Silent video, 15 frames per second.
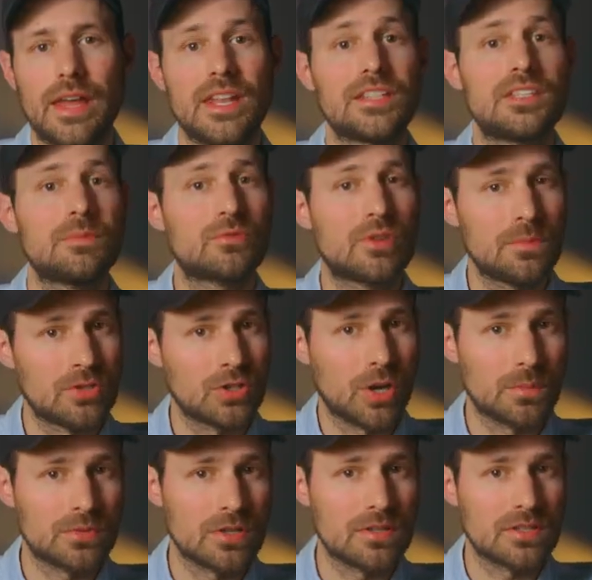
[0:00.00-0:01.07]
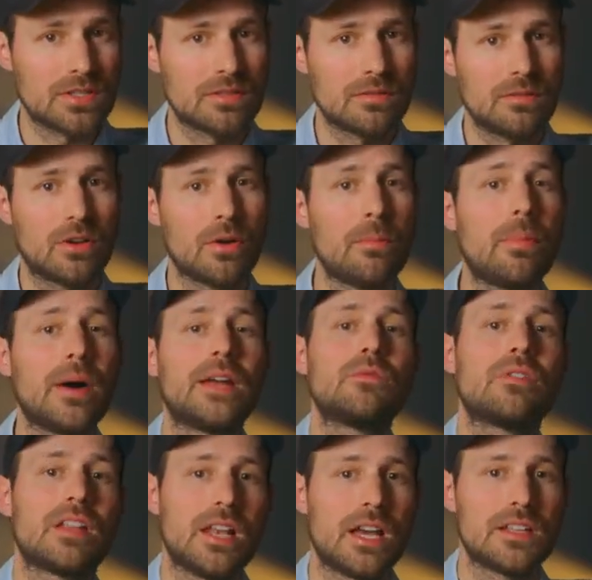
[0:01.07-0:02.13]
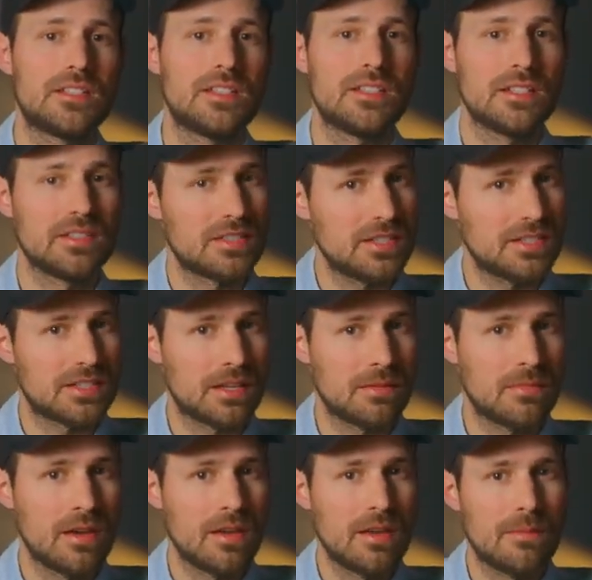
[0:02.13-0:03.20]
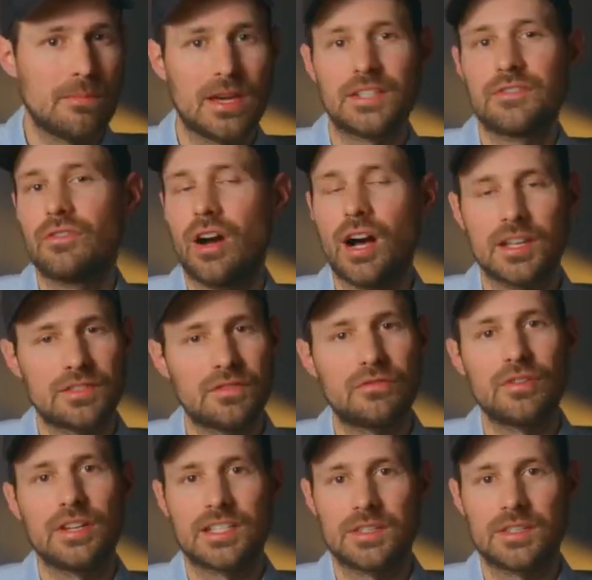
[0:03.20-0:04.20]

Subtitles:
And the subscription options combined with a licensing system makes for a hassle-free